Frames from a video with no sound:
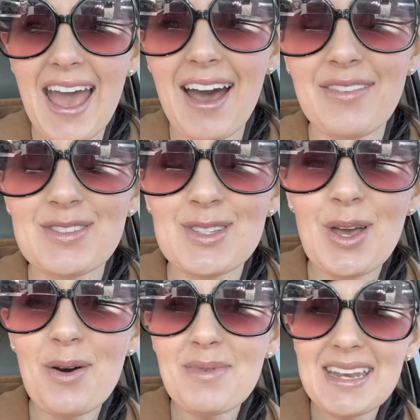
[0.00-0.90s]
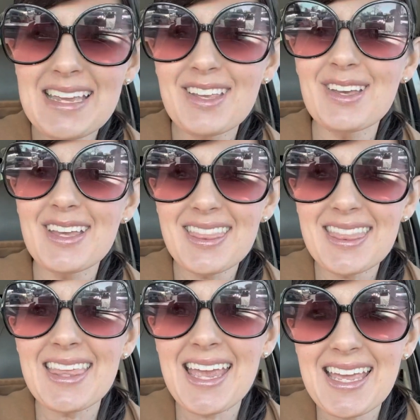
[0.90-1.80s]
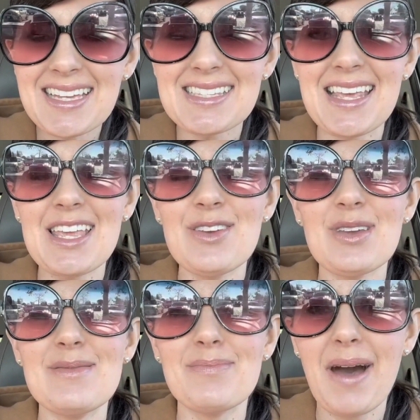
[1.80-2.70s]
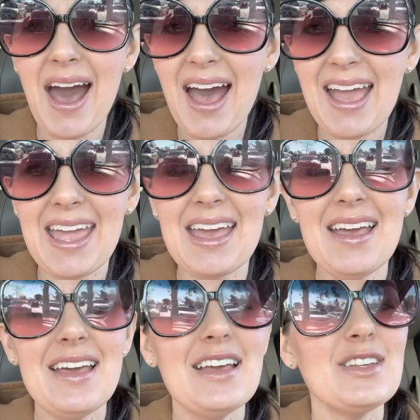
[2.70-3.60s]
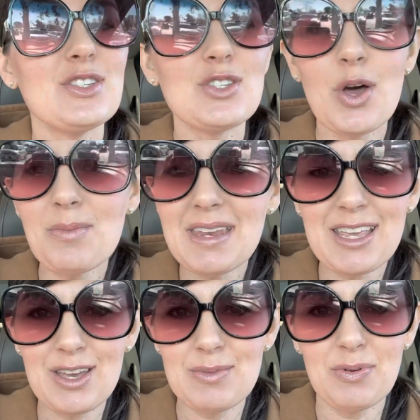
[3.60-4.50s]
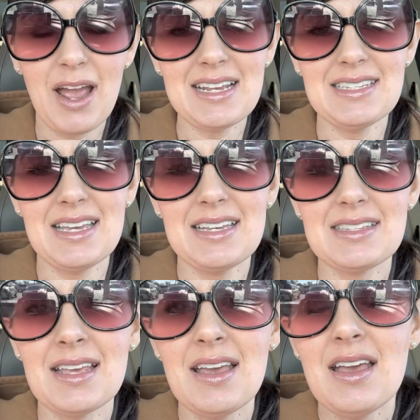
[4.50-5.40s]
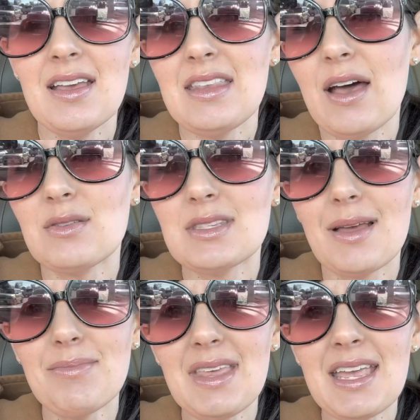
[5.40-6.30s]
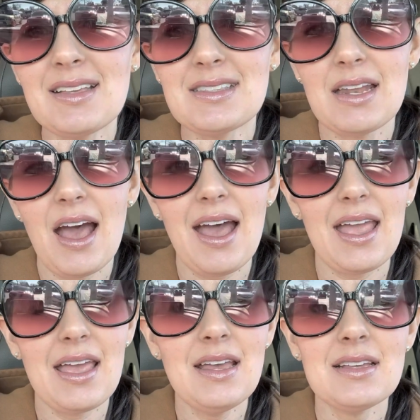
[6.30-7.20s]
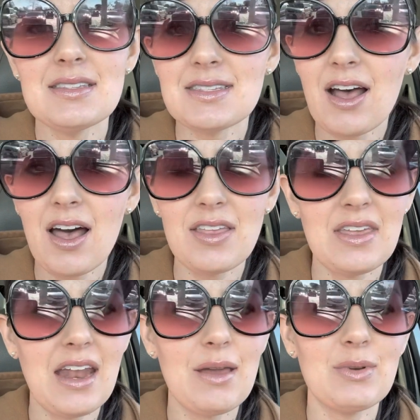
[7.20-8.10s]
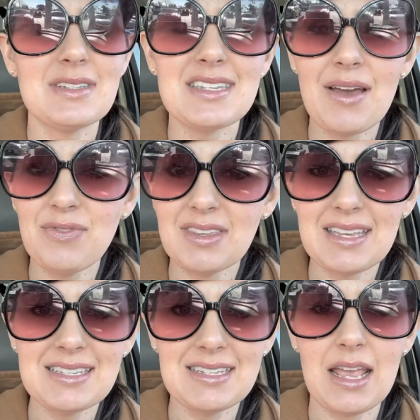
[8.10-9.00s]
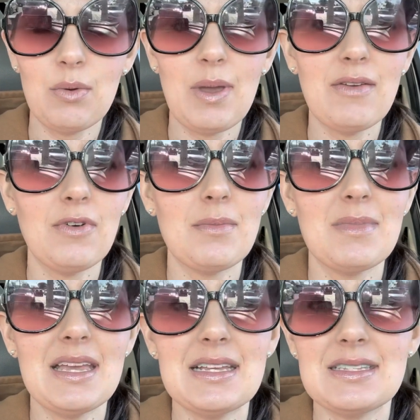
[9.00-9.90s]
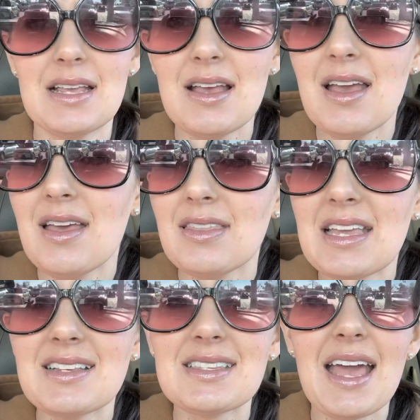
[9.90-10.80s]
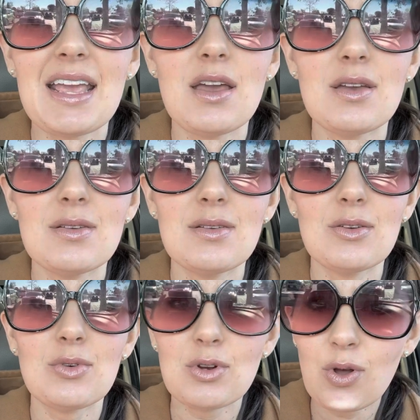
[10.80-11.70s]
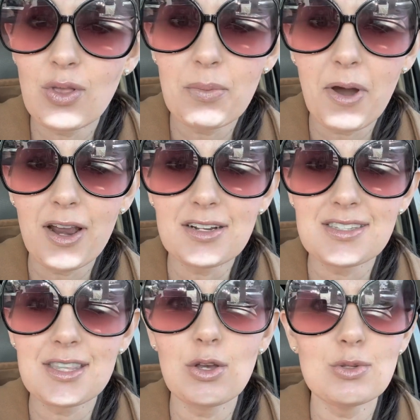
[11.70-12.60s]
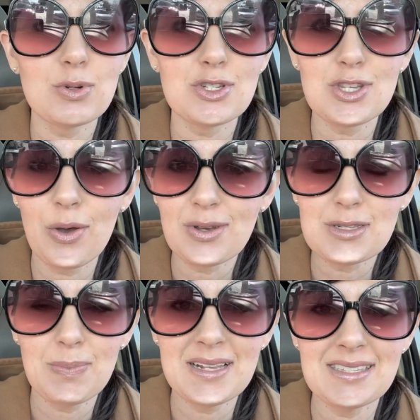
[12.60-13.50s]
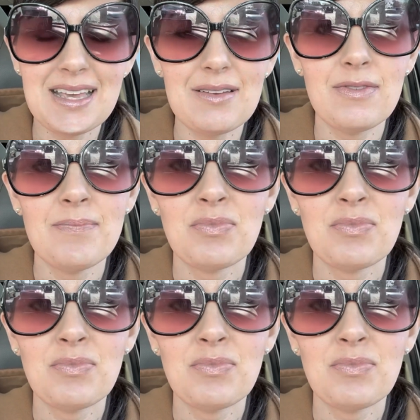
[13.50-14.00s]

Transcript: have so many good things that you can buy. So many good prices. Now, some things that I saw that I would definitely stay away from is things like granola bars. Those were so expensive.